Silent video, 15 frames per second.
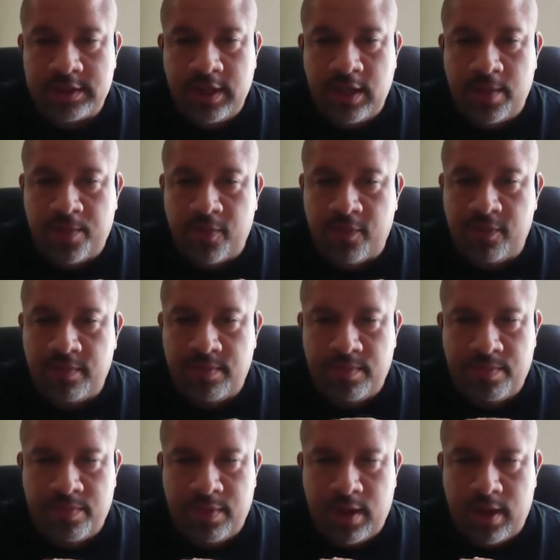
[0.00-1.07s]

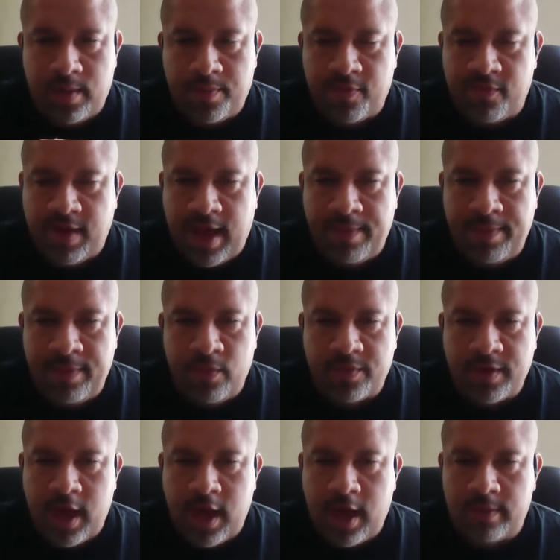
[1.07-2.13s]
They'll provide me with
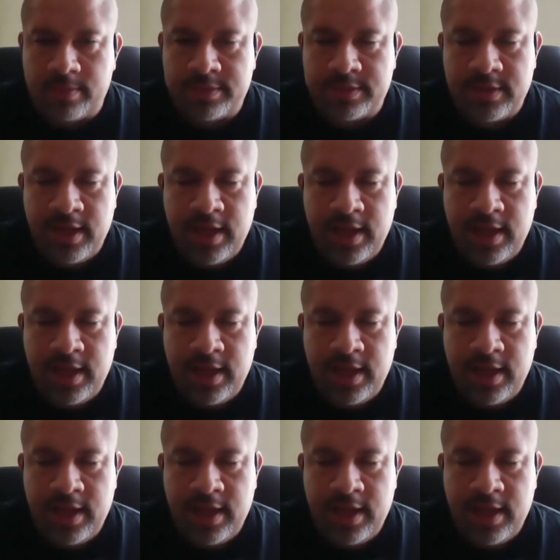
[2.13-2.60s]
comps